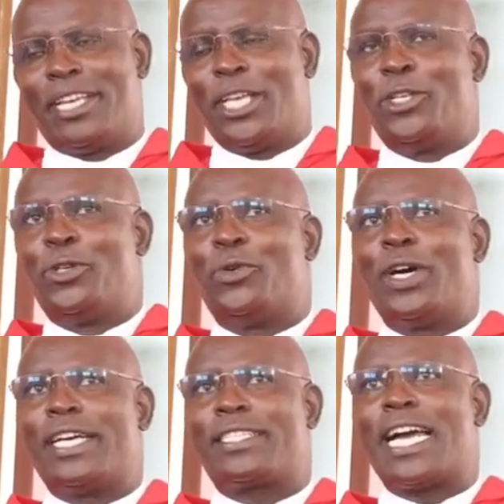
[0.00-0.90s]
and
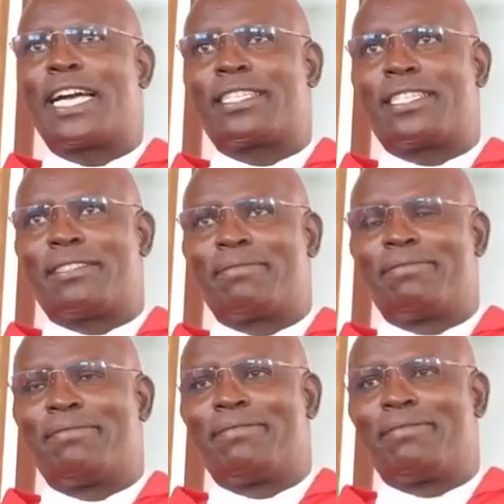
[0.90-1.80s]
you are sacked
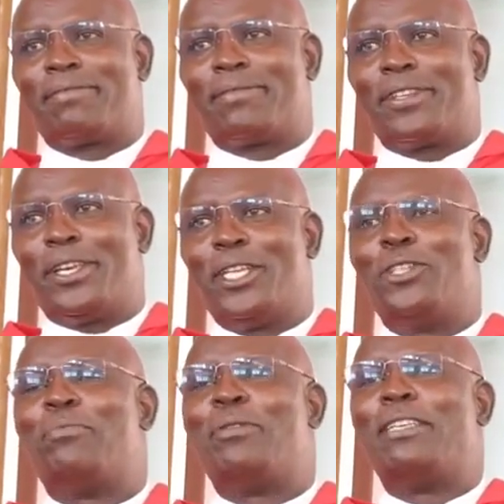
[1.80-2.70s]

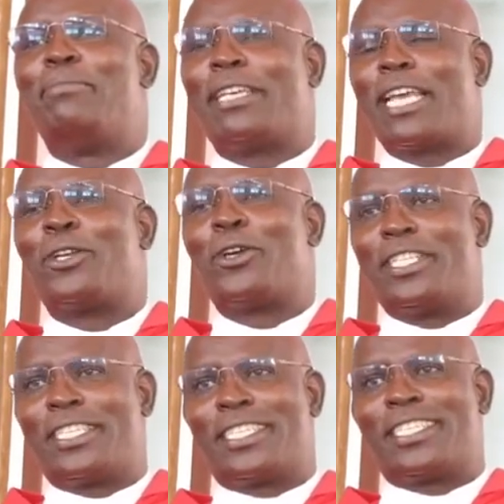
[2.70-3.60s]
and you've been making
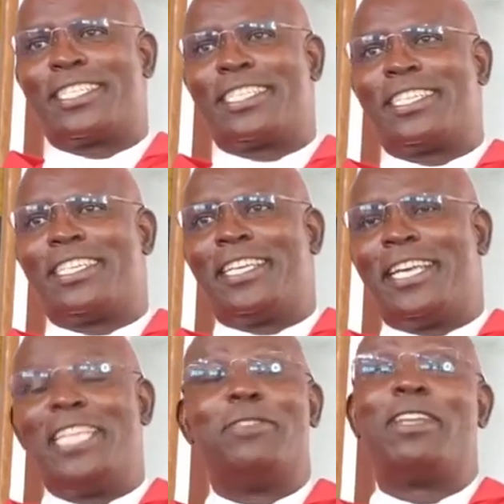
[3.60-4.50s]
noise
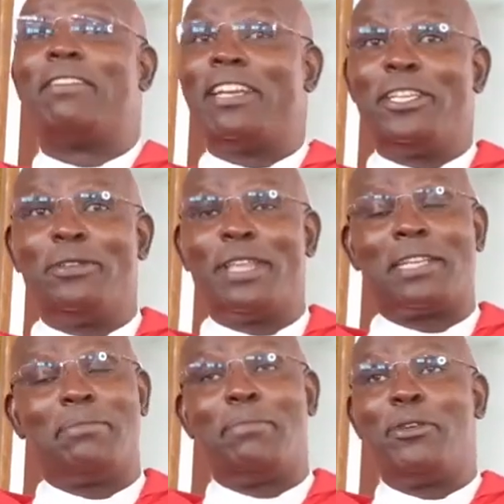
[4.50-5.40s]
and you never knew
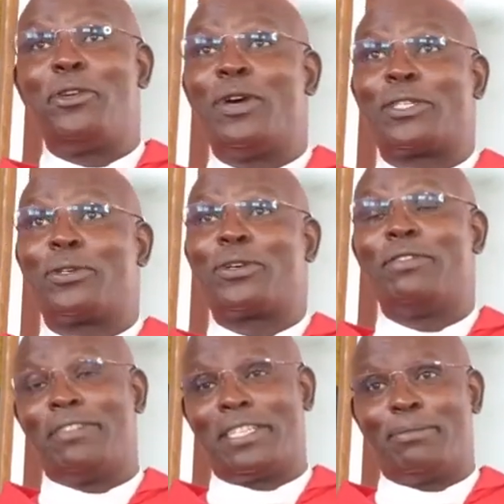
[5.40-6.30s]
that maybe you are so
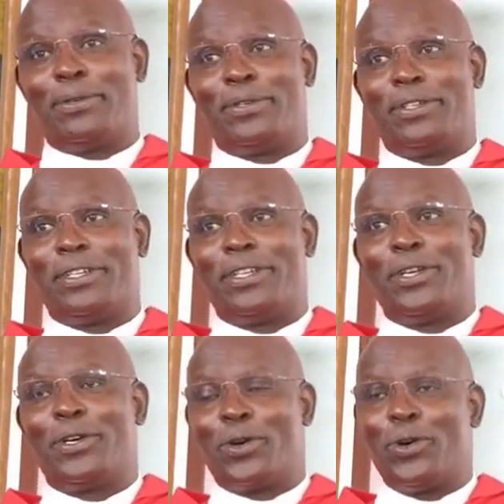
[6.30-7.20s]
comfortable.
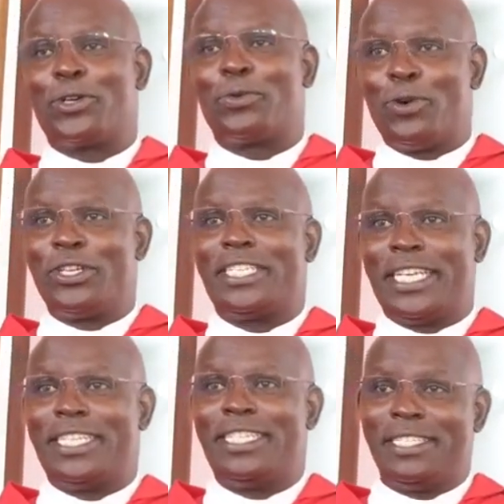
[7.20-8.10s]
God
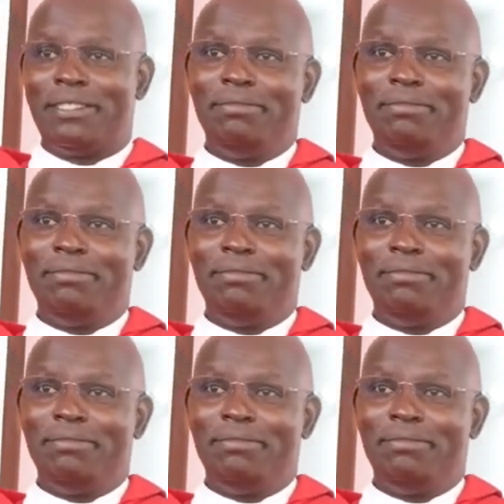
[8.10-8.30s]
wanted